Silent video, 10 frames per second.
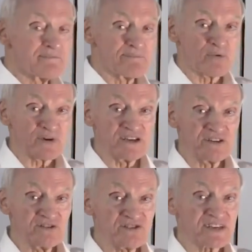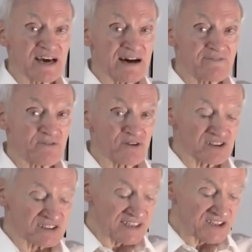but we use
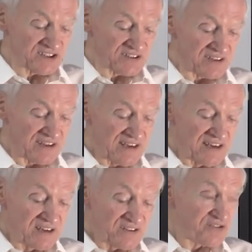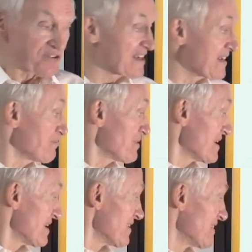afforestation to keep
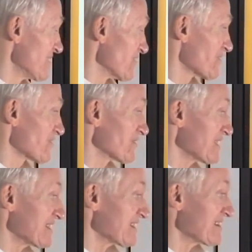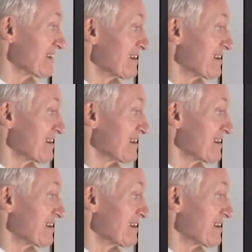the earth green.